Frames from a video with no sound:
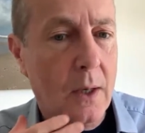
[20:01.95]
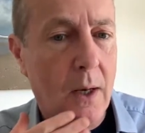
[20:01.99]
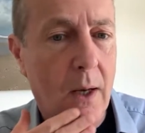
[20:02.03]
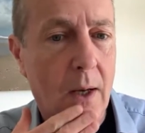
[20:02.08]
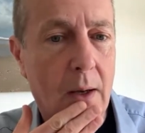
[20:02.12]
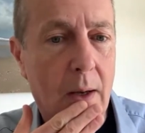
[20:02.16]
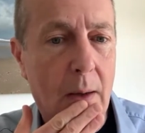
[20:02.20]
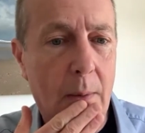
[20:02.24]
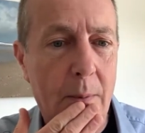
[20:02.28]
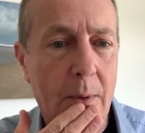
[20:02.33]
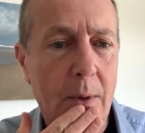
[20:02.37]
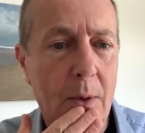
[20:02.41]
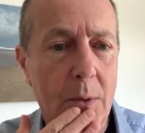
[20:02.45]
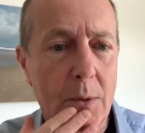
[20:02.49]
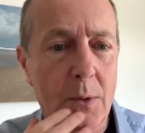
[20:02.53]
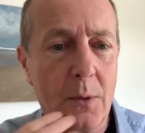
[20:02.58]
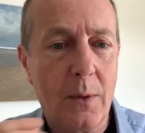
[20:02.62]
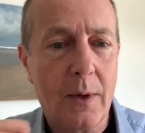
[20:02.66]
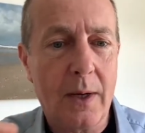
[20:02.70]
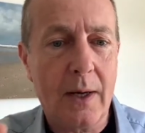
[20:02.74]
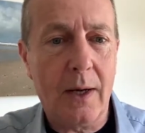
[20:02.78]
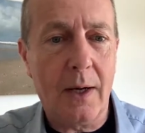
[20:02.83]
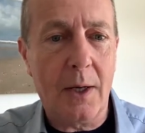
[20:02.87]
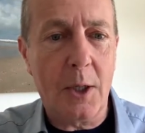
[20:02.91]
And we're not
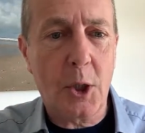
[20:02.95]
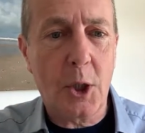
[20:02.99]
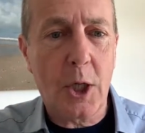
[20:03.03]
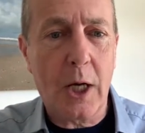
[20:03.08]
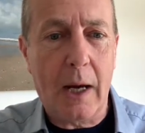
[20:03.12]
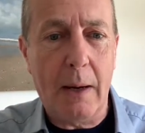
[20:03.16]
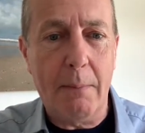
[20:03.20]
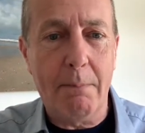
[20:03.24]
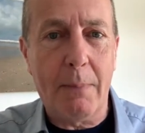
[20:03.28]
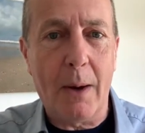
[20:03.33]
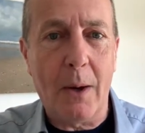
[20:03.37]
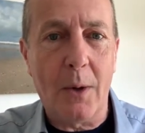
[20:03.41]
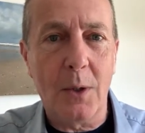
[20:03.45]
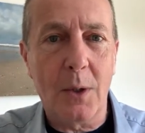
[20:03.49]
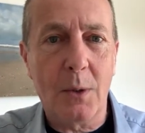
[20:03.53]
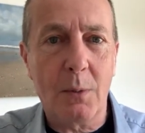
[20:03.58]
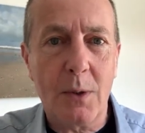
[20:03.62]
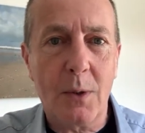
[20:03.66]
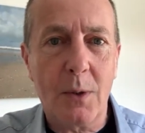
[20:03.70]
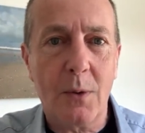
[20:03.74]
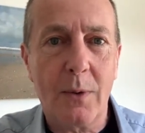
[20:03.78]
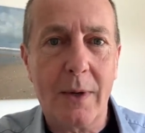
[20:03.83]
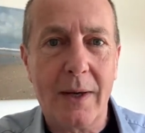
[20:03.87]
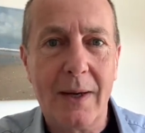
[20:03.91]
talking like chicken bones.
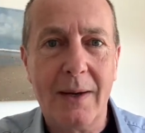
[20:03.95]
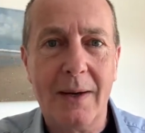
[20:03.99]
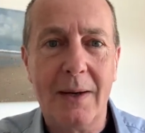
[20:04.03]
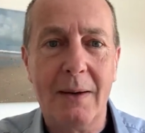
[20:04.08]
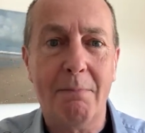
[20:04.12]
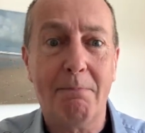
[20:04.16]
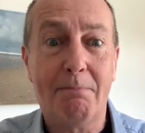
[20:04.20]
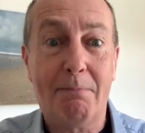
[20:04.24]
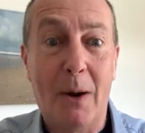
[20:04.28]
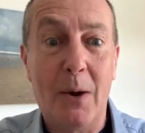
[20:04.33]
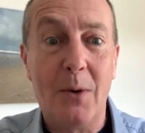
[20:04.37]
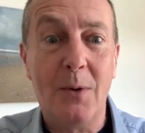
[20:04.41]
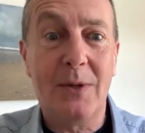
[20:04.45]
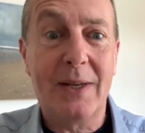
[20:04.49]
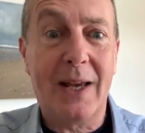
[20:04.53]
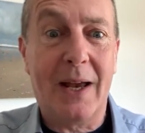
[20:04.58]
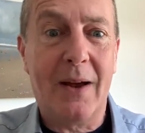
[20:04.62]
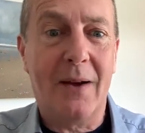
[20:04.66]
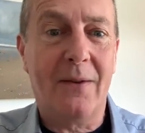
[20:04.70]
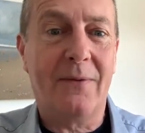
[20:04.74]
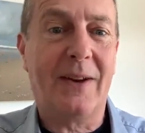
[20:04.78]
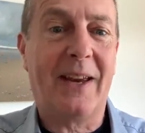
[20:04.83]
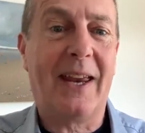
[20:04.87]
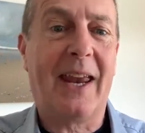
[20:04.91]
We're talking like bones
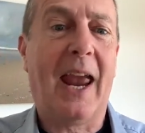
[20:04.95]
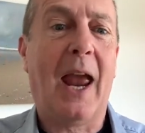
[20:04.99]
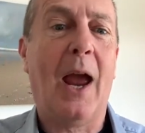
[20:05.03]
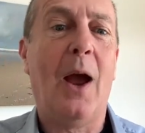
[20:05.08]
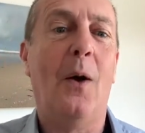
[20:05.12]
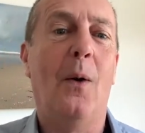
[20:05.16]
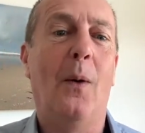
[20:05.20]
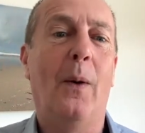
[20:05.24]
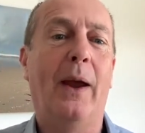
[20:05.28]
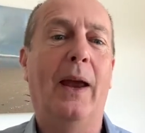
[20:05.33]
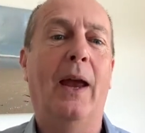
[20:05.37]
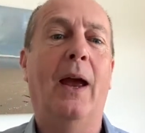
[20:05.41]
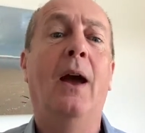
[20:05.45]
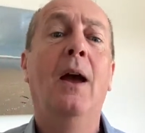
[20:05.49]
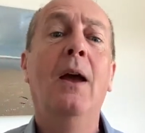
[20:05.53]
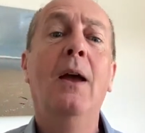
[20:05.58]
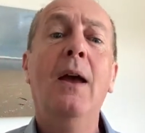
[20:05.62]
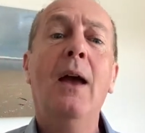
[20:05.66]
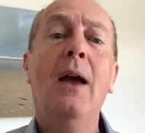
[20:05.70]
out of a cow here.